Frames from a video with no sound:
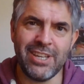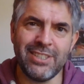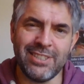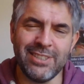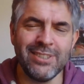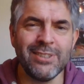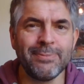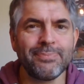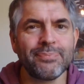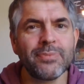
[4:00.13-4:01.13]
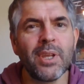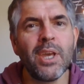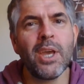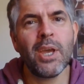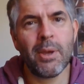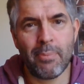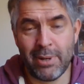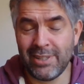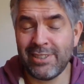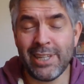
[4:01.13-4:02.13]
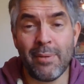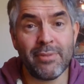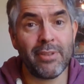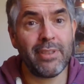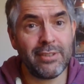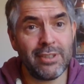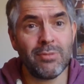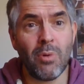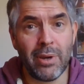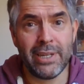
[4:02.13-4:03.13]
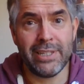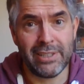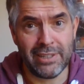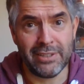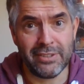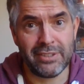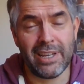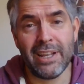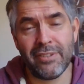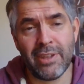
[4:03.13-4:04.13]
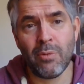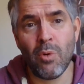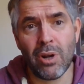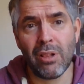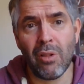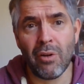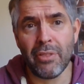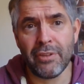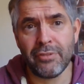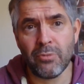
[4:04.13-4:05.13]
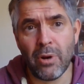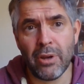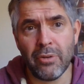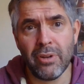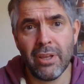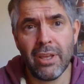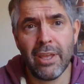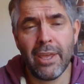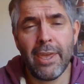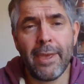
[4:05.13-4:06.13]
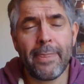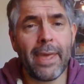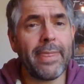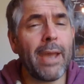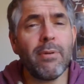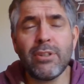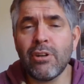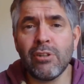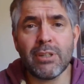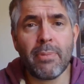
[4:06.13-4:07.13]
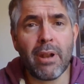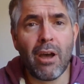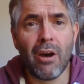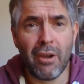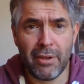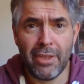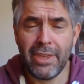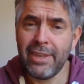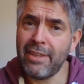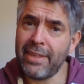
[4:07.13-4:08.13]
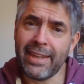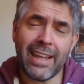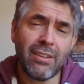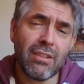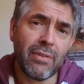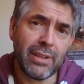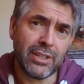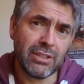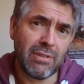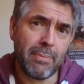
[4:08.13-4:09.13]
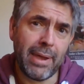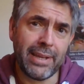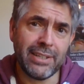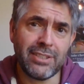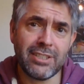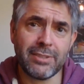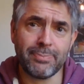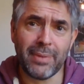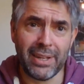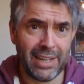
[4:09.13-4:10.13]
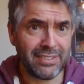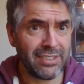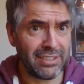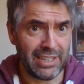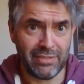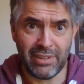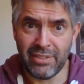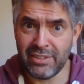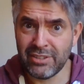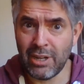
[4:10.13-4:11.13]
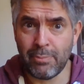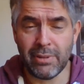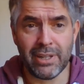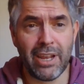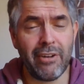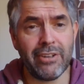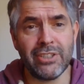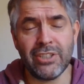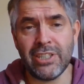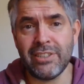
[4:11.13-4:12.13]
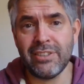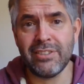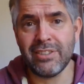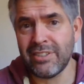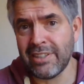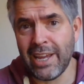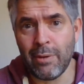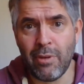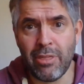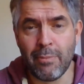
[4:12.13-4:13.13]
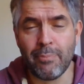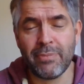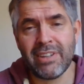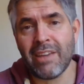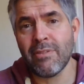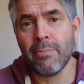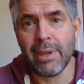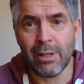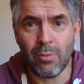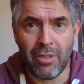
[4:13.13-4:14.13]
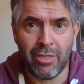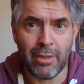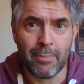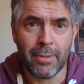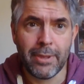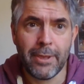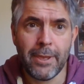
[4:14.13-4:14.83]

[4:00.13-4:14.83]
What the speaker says: Jesus. But it seems that this is what he does as they walk along this road. And then we're told about how they get to the village of Emmaus, and as it's evening, this couple encourage Jesus to stay with them, to have a meal with them.